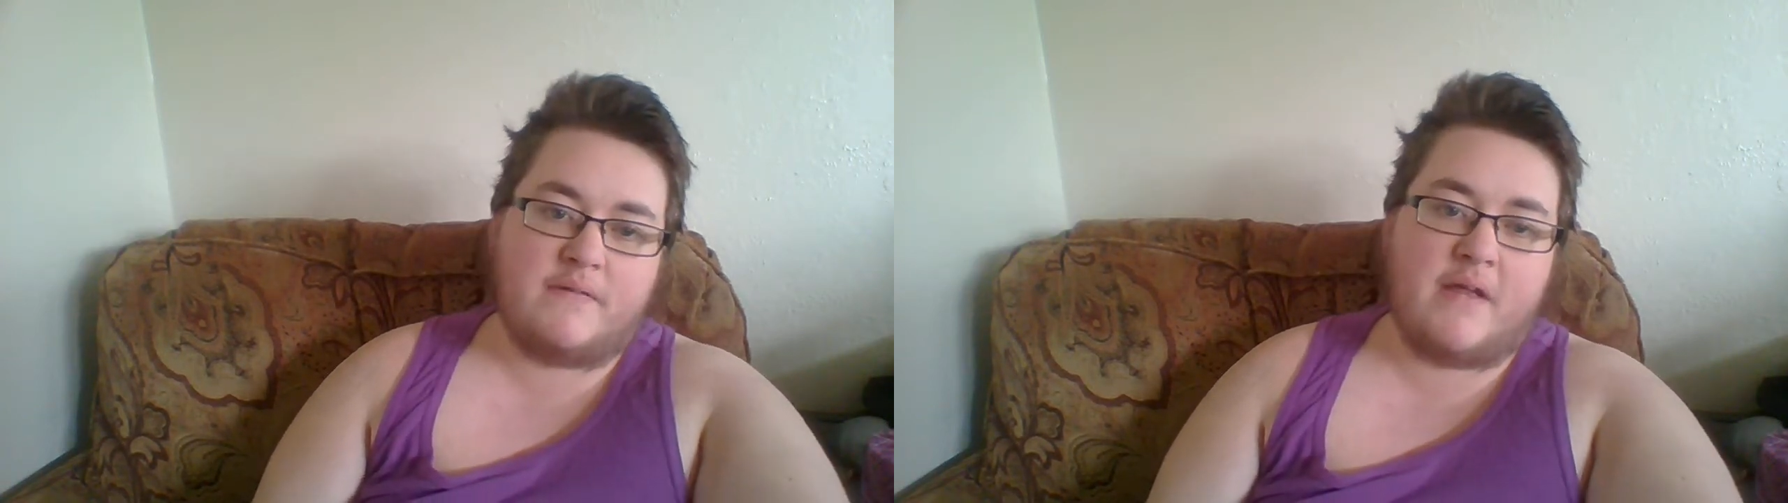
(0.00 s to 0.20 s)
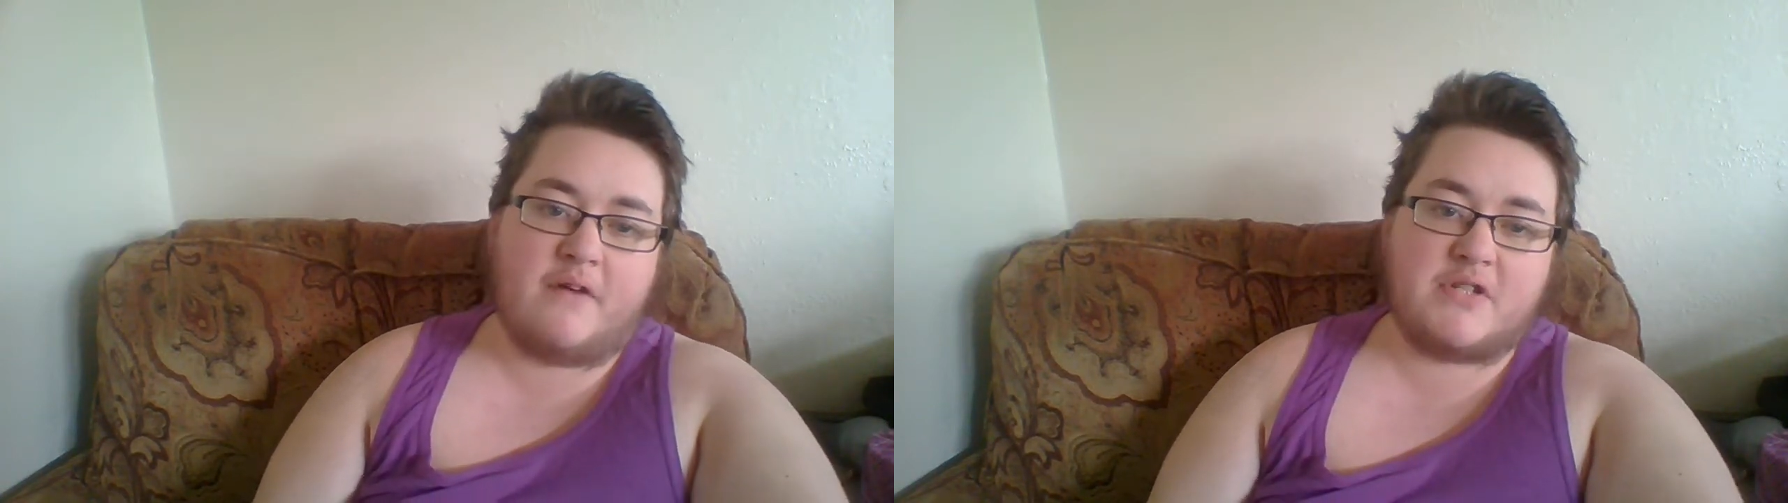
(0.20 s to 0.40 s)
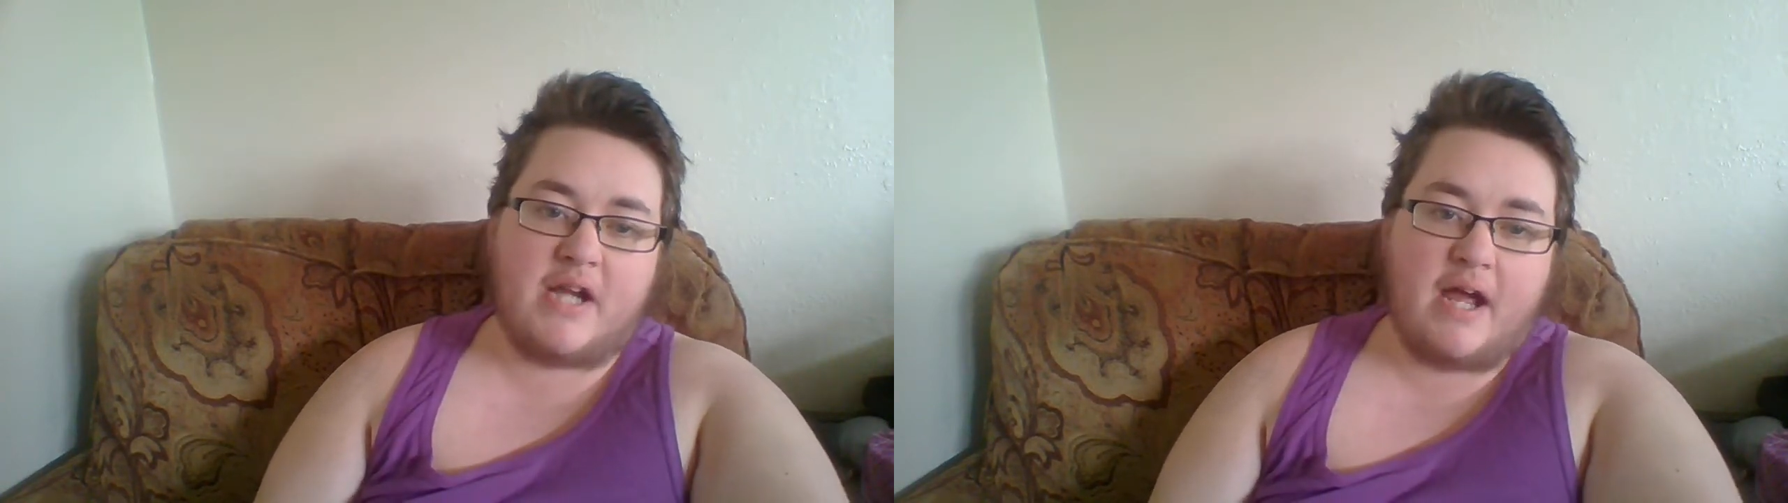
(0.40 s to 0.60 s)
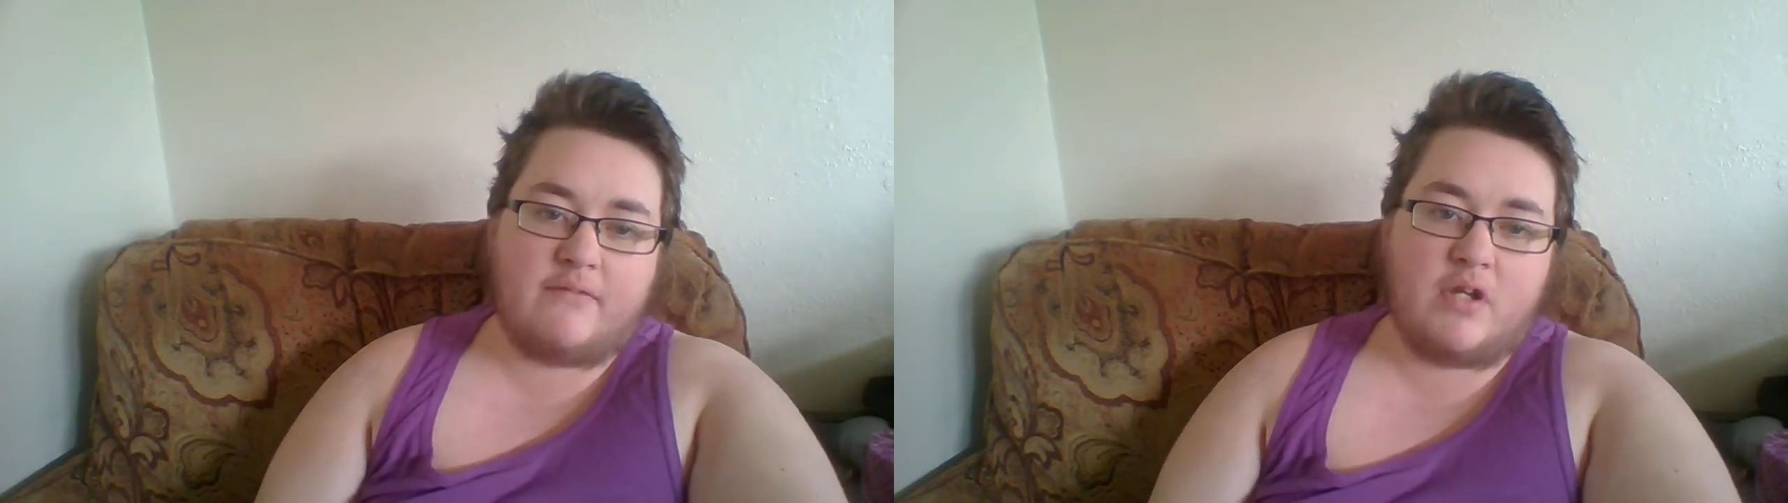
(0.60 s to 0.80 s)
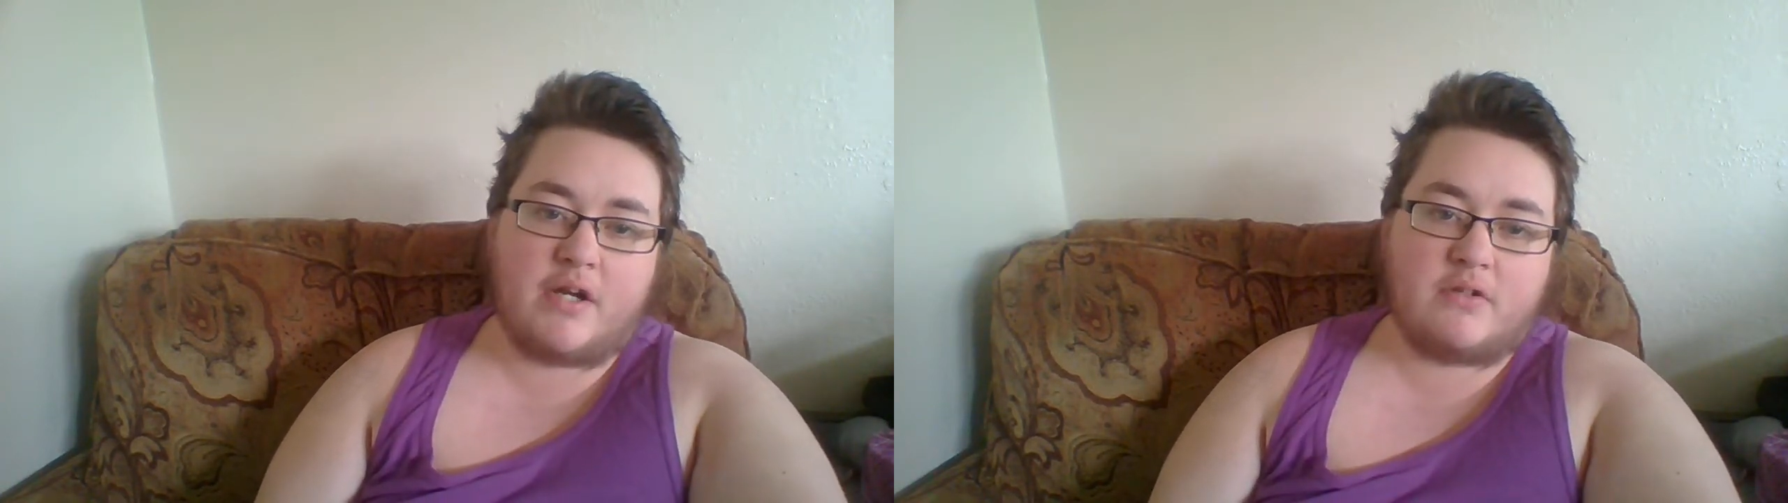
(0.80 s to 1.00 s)
They often have
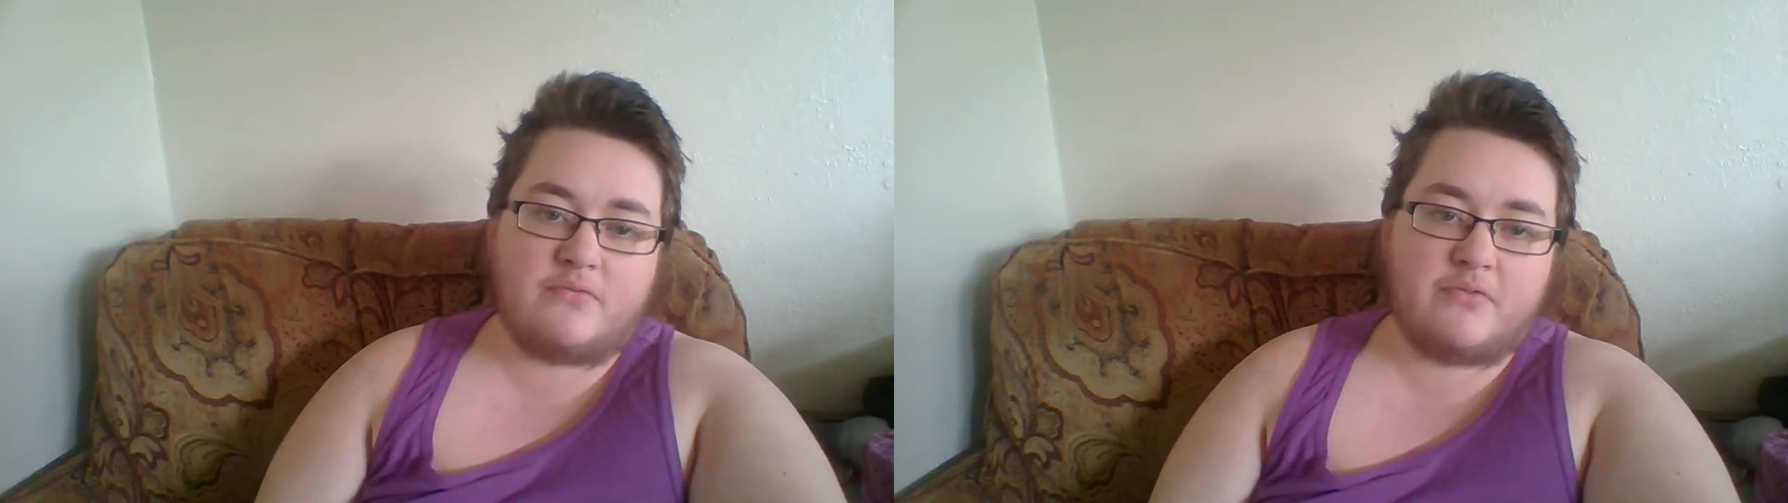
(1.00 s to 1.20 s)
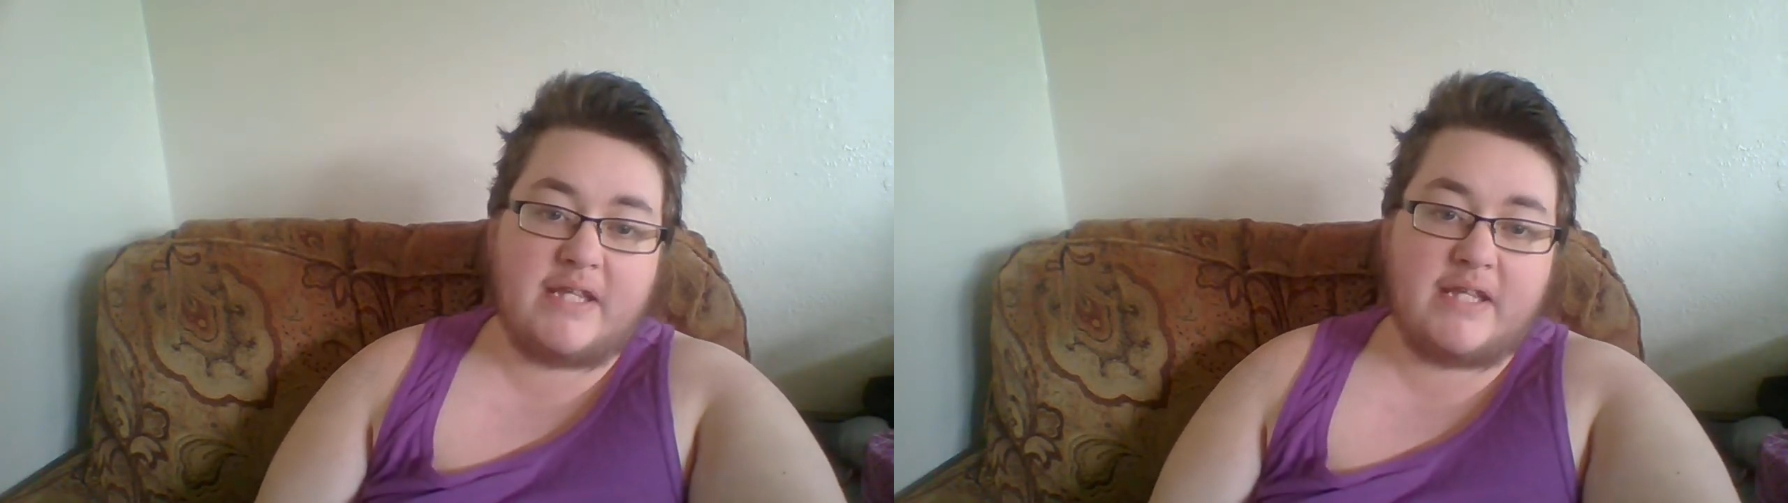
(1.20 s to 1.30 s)
a lot of